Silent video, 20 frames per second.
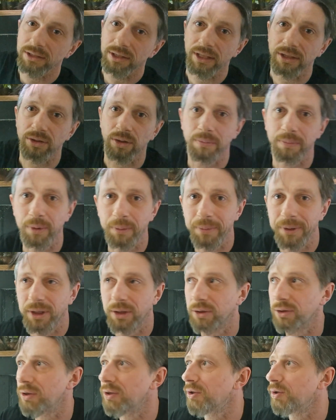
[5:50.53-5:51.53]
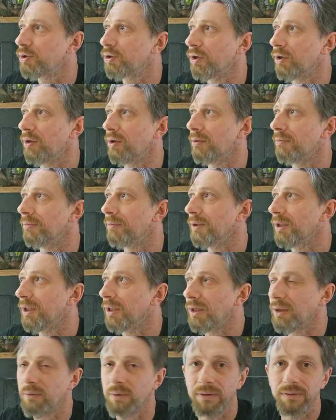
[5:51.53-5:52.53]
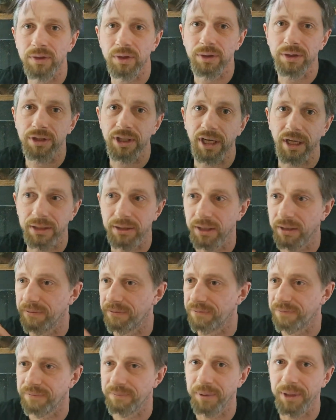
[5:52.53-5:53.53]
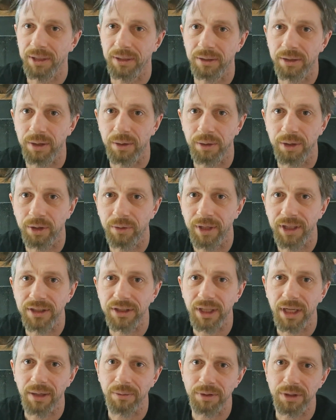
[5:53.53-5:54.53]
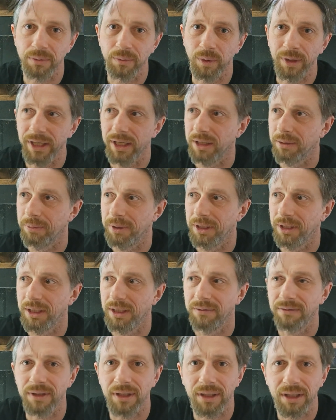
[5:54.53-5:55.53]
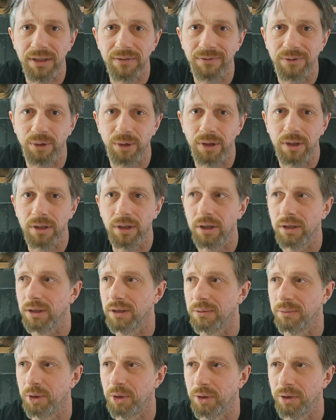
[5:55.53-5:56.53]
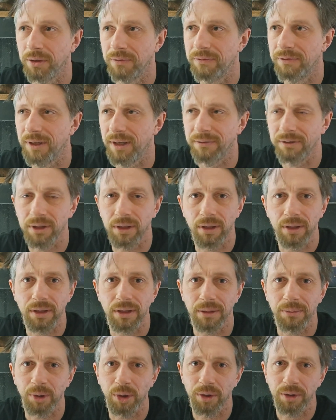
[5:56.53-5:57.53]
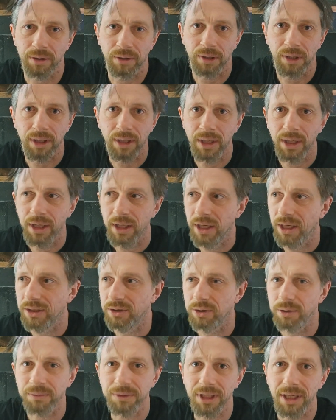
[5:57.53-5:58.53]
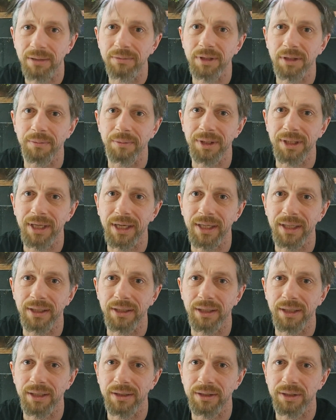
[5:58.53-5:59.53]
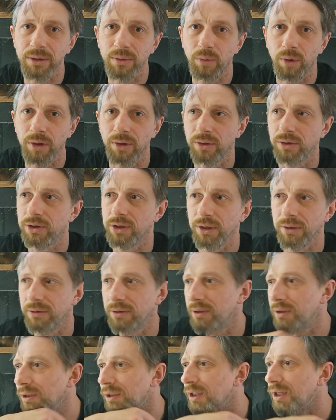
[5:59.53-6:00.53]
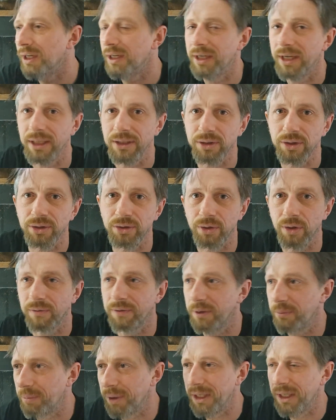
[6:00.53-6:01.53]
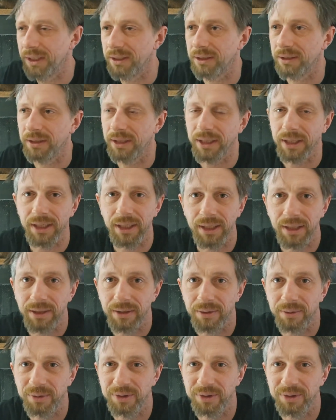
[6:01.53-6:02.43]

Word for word: set up, but because of the storm we've just had, I've been doing crazy hours in work. I've been leaving at like 4 o'clock in the morning, 5 o'clock in the morning, and sometimes I've been getting until 1 or 2, hence the scruffy beard and the hair. I